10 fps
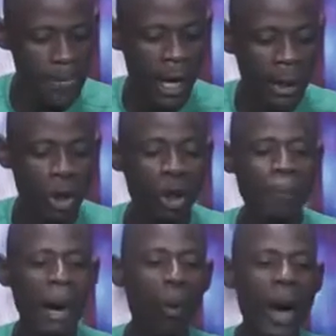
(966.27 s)
The number
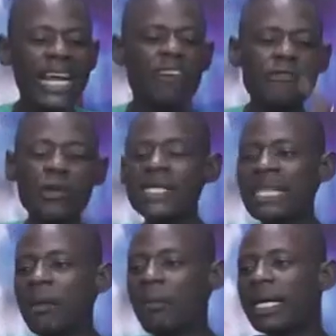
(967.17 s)
one influential
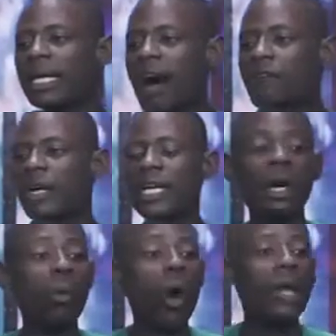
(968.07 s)
man in the
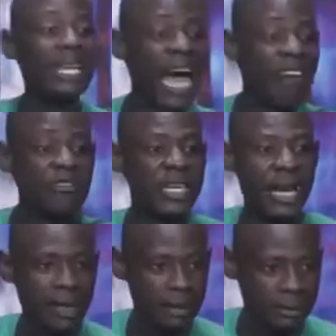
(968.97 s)
world, in Africa,
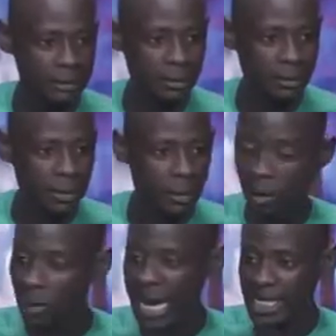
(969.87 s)
not
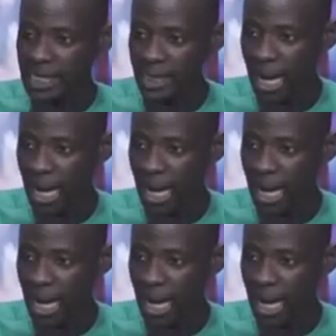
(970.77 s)
Nigeria,